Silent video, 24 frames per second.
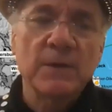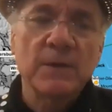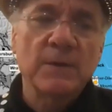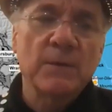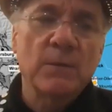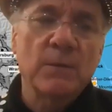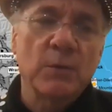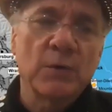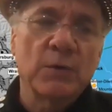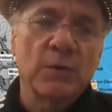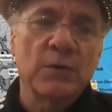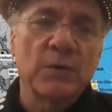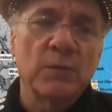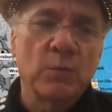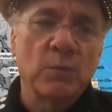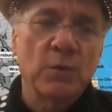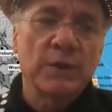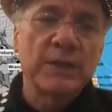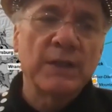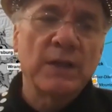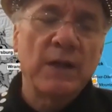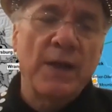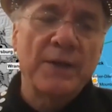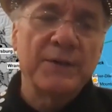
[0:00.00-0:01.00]
we're
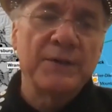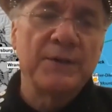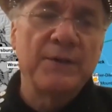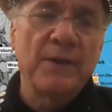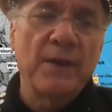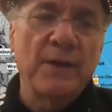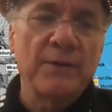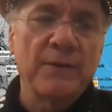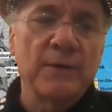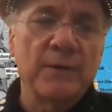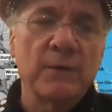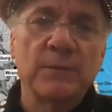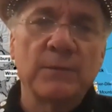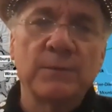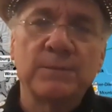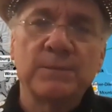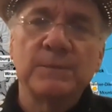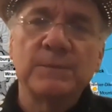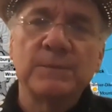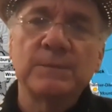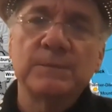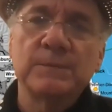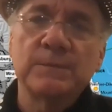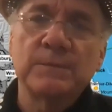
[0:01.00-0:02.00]
working on another
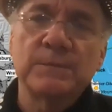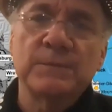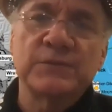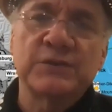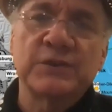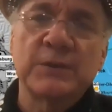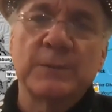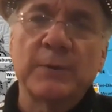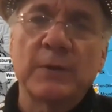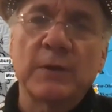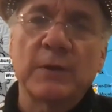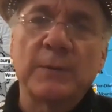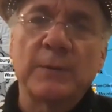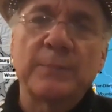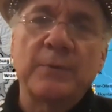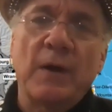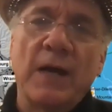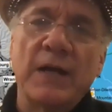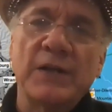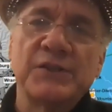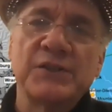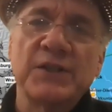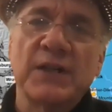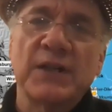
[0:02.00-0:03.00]
similar
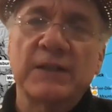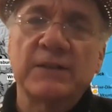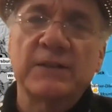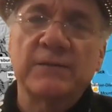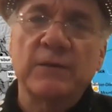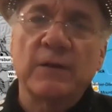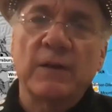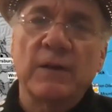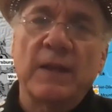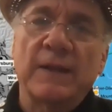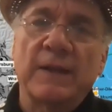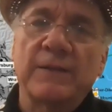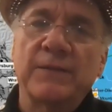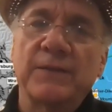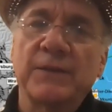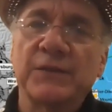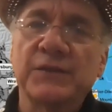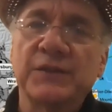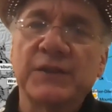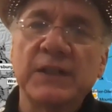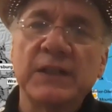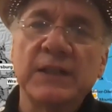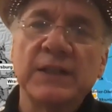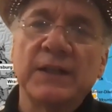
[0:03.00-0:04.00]
project for like the
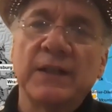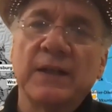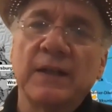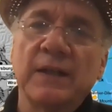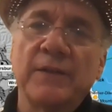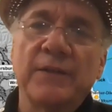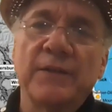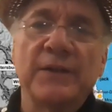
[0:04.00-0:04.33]
Skeena, the